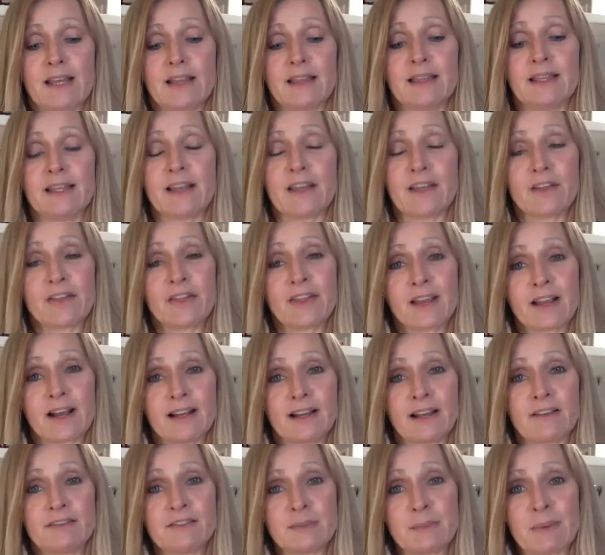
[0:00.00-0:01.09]
The other thing I
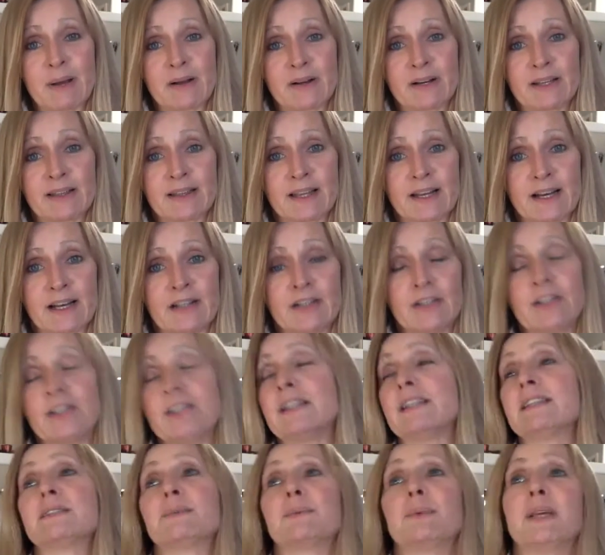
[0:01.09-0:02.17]
loved about it that I
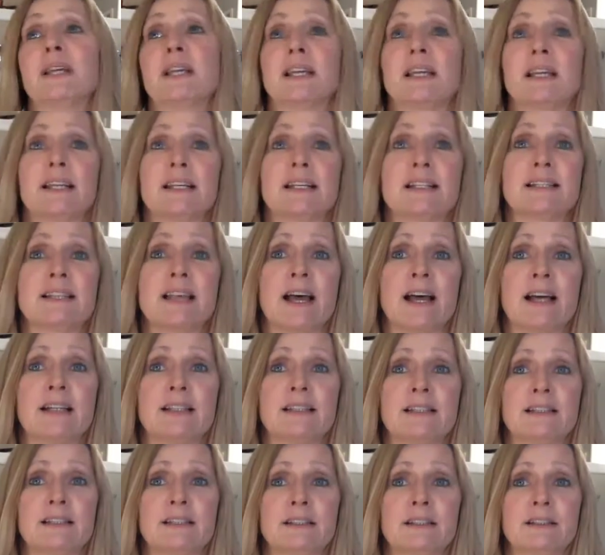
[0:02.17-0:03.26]
learned this week is
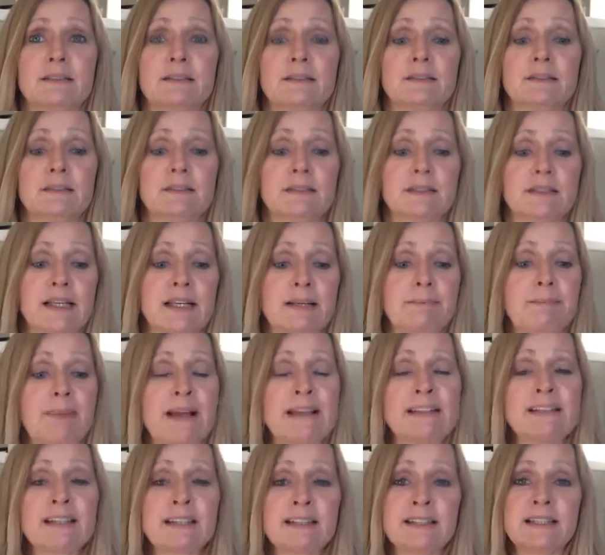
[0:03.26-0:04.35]
that it
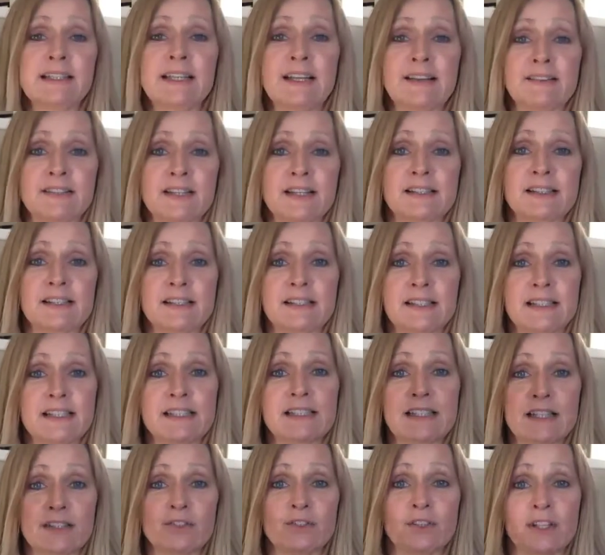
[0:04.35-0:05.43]
basically gives us a
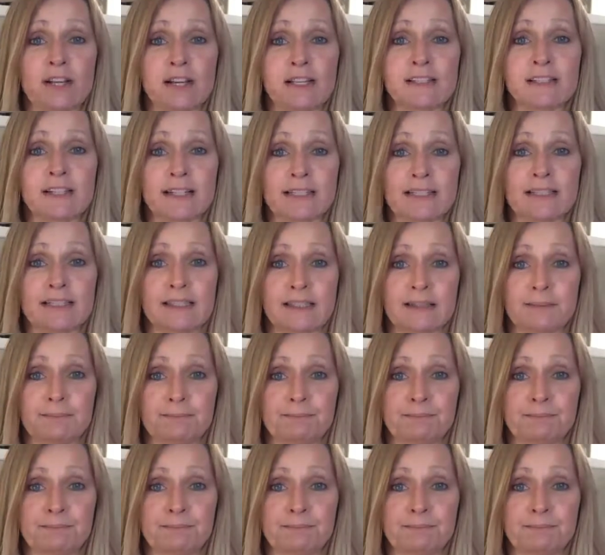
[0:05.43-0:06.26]
decentralized ID.